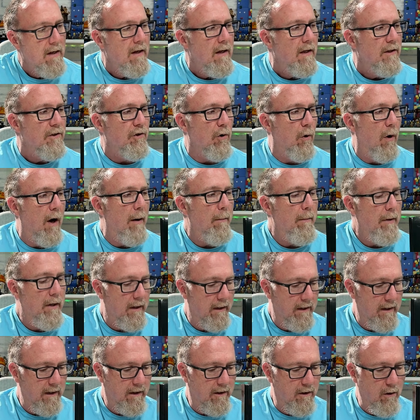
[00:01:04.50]
So I'm going to
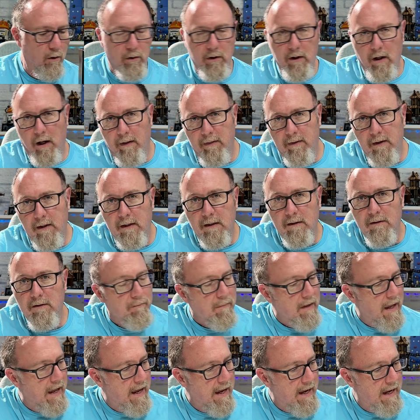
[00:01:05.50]
get going on this
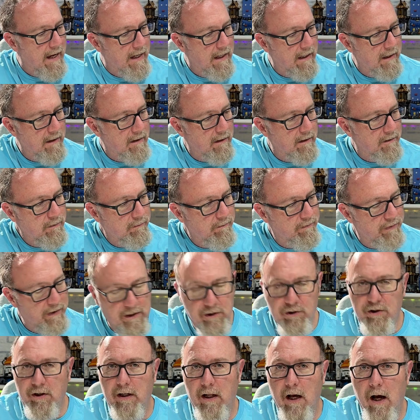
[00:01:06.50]
and
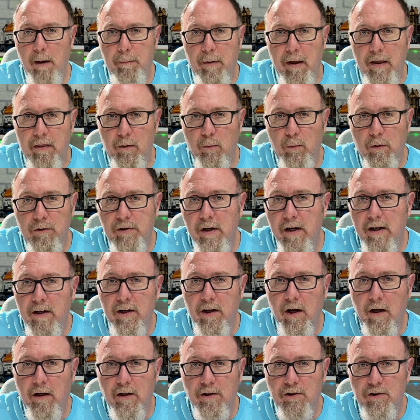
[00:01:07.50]
finish it up, and then we'll take
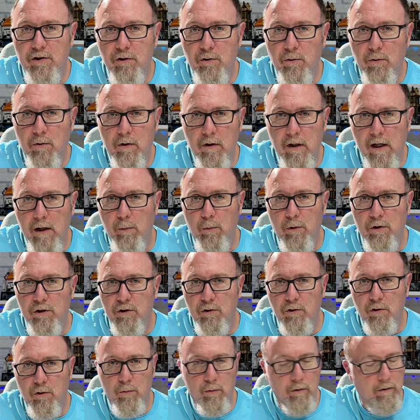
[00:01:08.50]
you on a tour and we'll
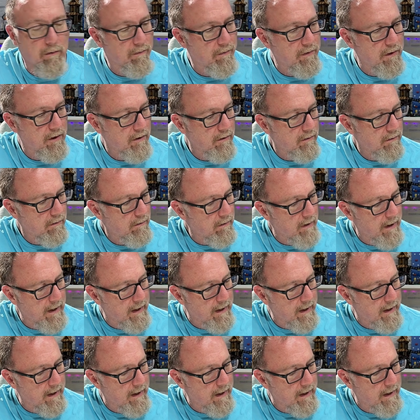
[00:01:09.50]
do a review,